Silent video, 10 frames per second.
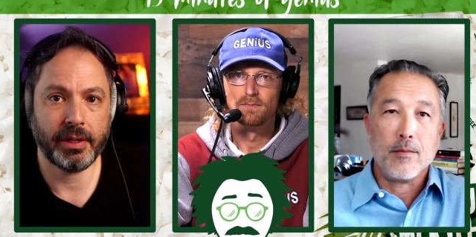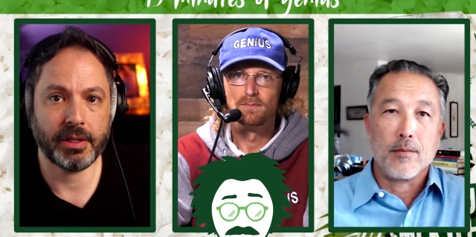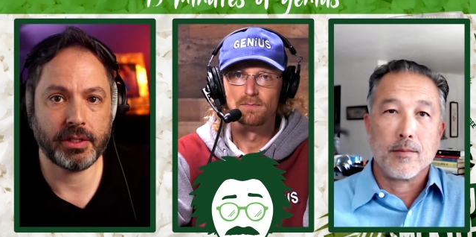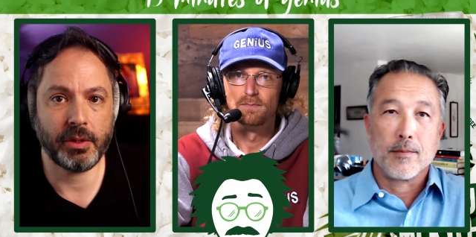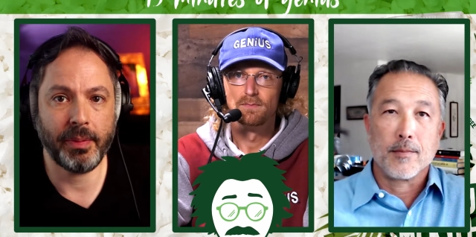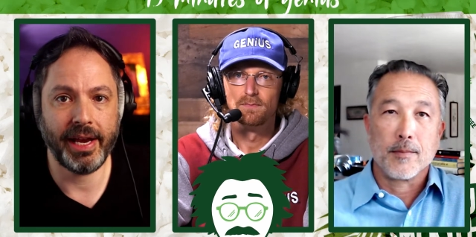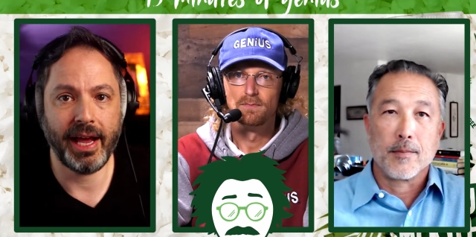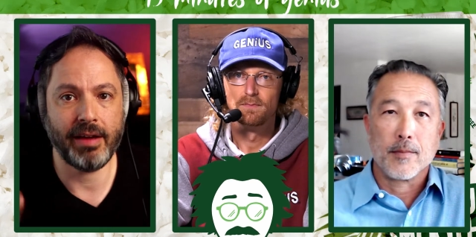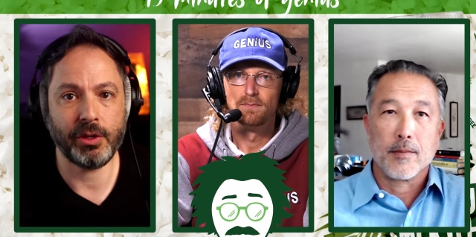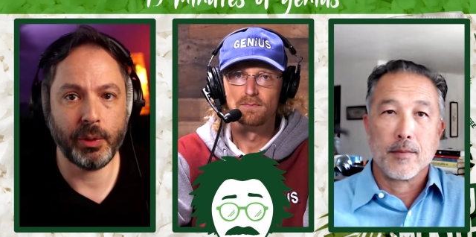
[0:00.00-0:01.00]
Speaker 1: Because you might
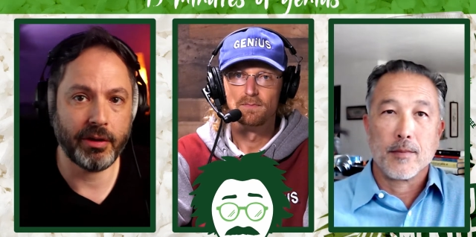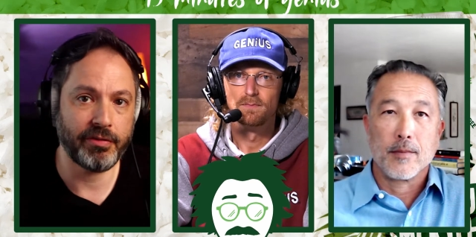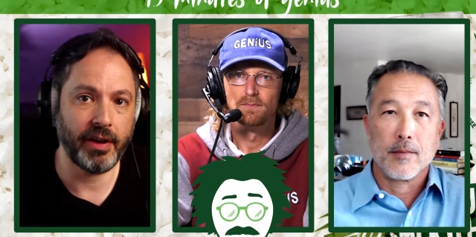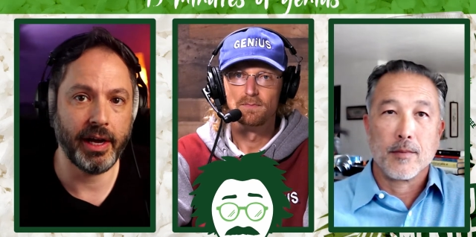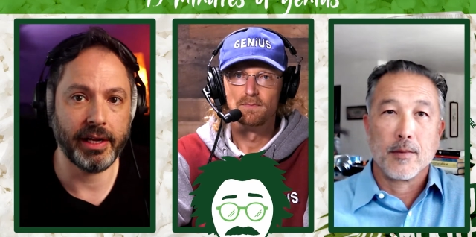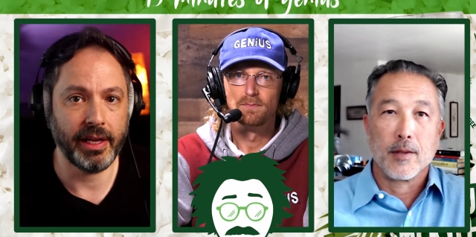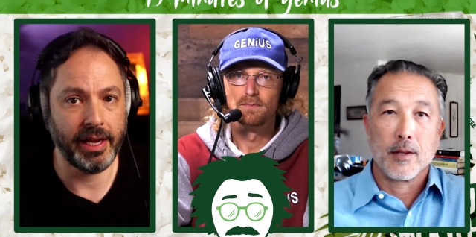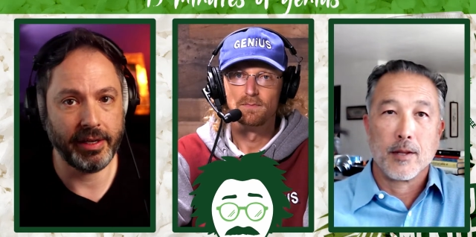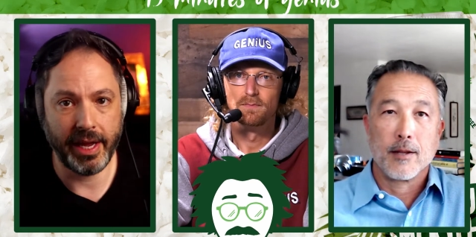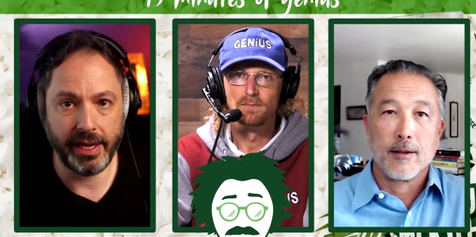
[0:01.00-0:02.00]
have UNFI
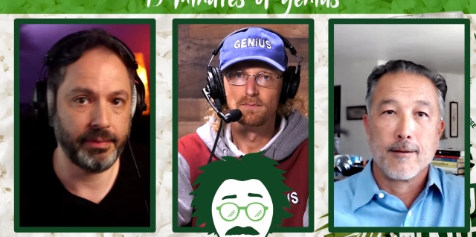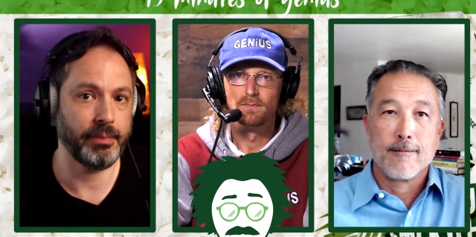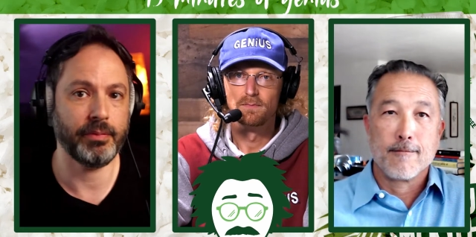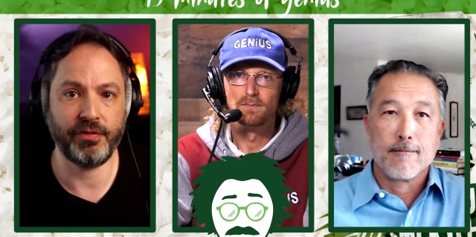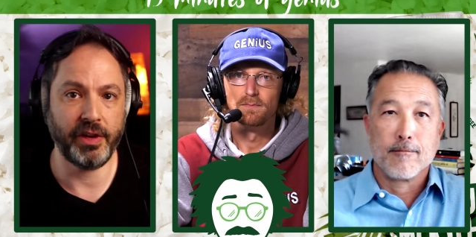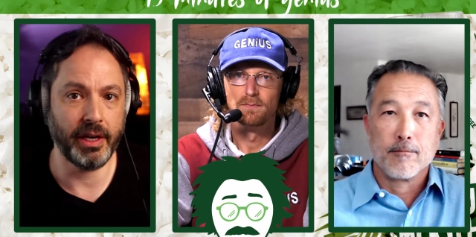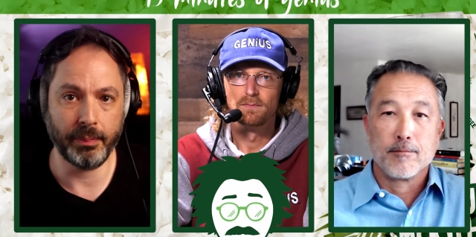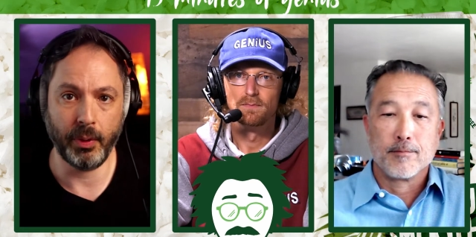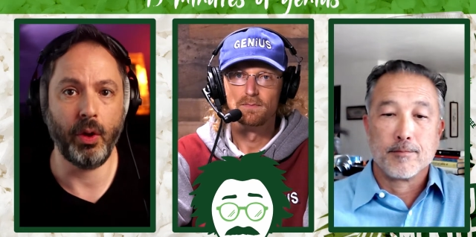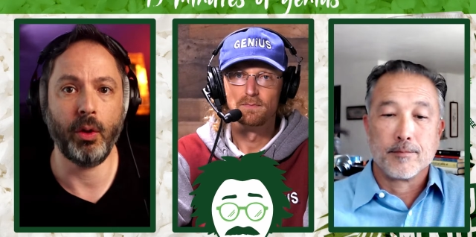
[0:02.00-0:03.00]
and they feed a
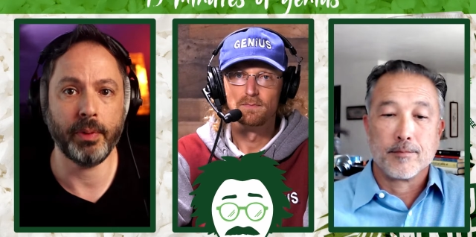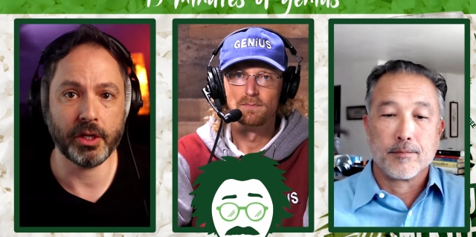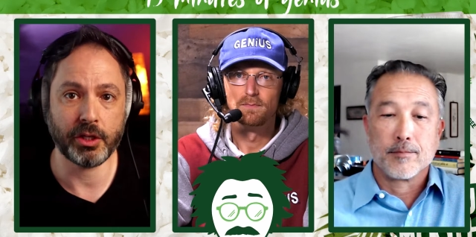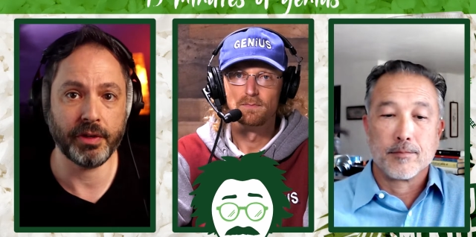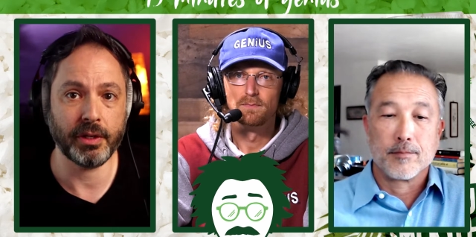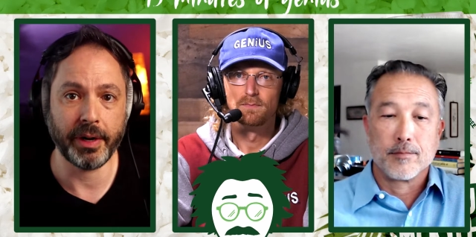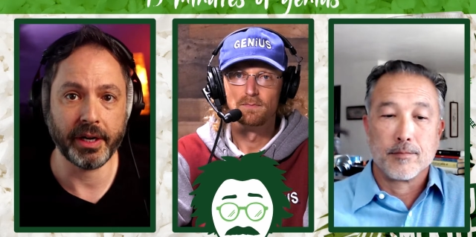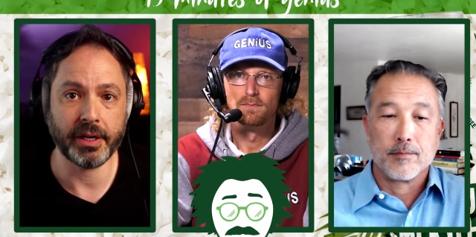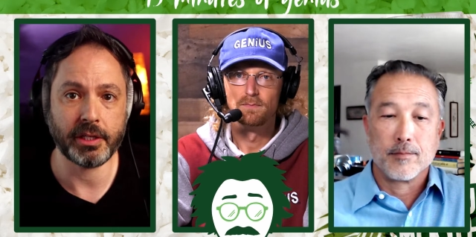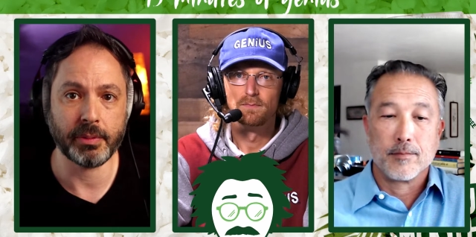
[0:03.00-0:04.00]
whole bunch of indirect
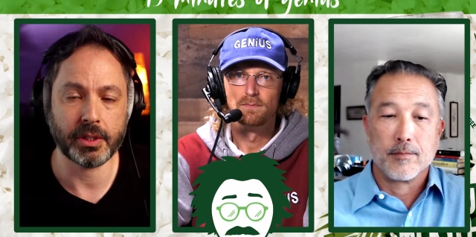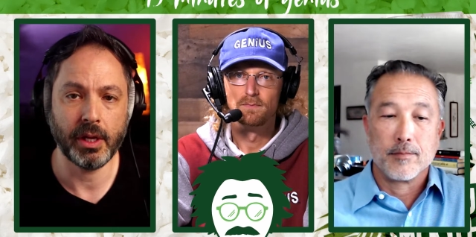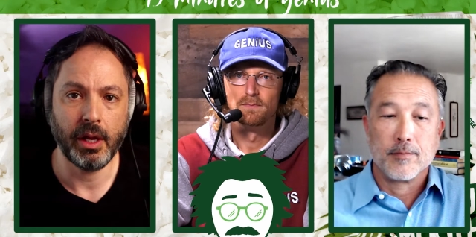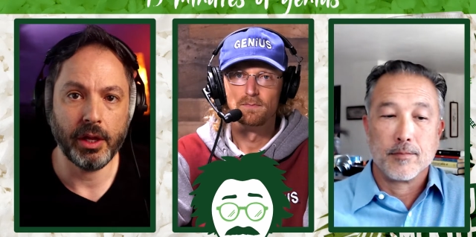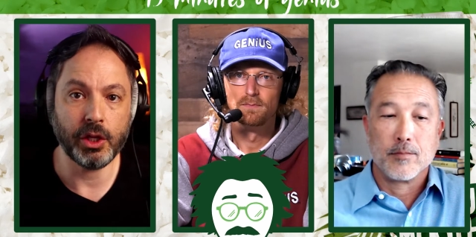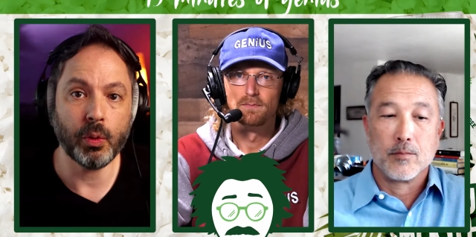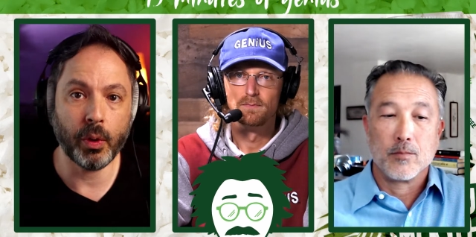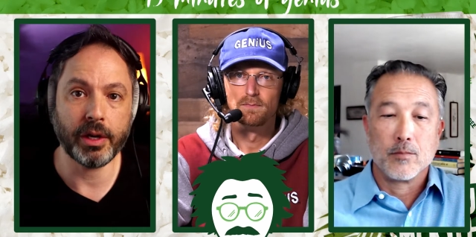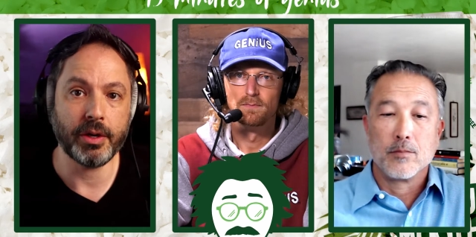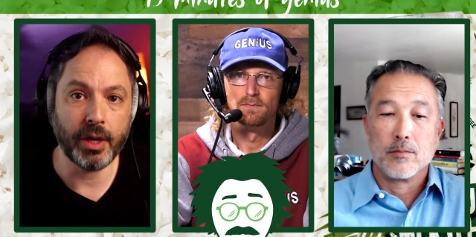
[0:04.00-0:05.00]
customers. You
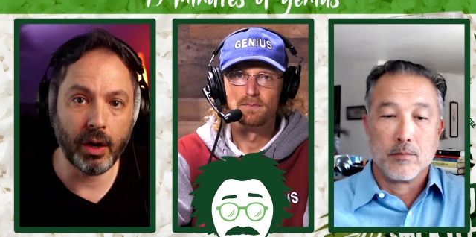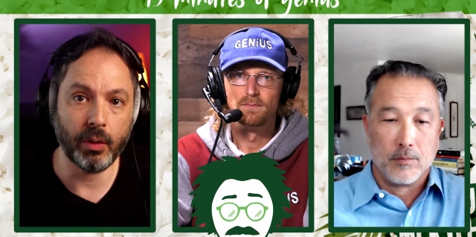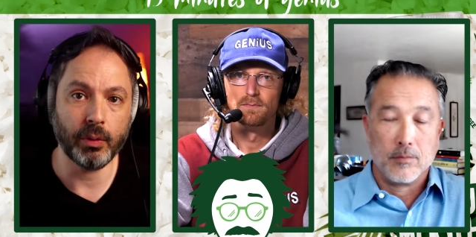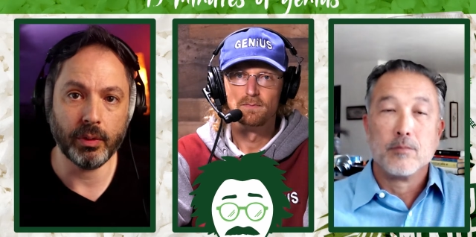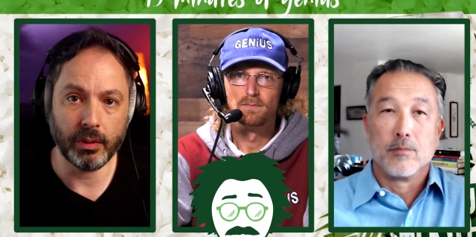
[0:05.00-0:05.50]
want to know